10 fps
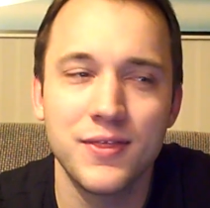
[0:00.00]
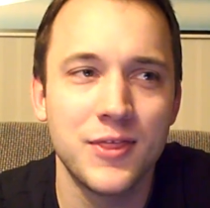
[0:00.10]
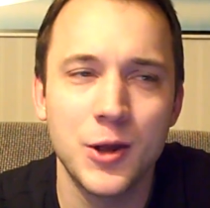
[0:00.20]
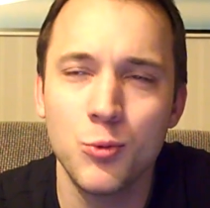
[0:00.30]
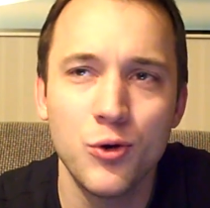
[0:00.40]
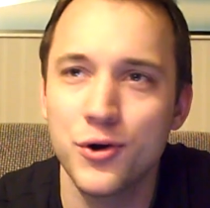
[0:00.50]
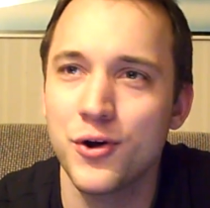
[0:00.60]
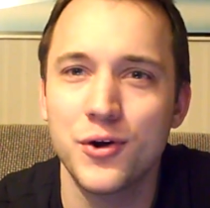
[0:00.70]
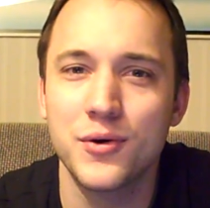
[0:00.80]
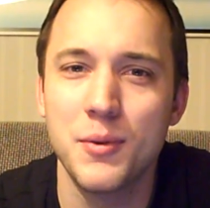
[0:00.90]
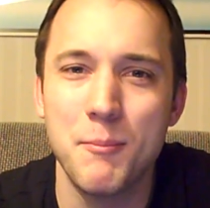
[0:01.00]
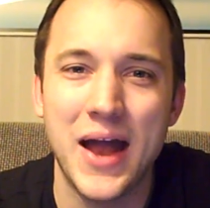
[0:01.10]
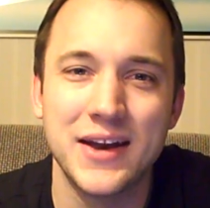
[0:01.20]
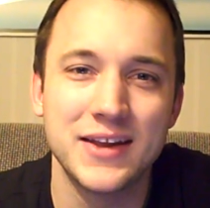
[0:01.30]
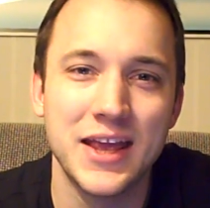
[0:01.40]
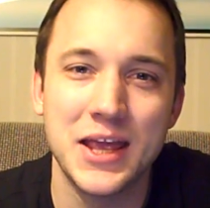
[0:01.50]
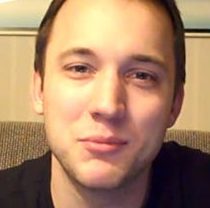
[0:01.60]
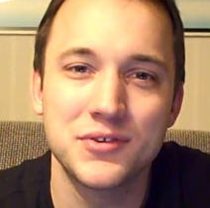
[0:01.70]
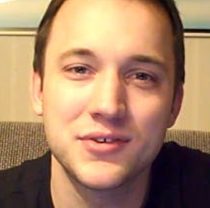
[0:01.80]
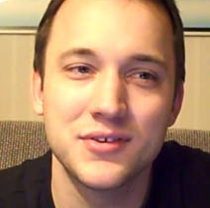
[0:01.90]
there were no bad
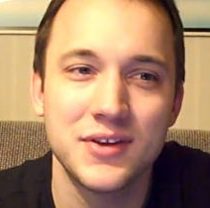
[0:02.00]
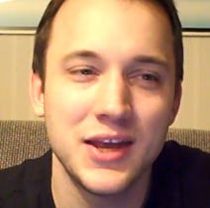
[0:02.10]
games.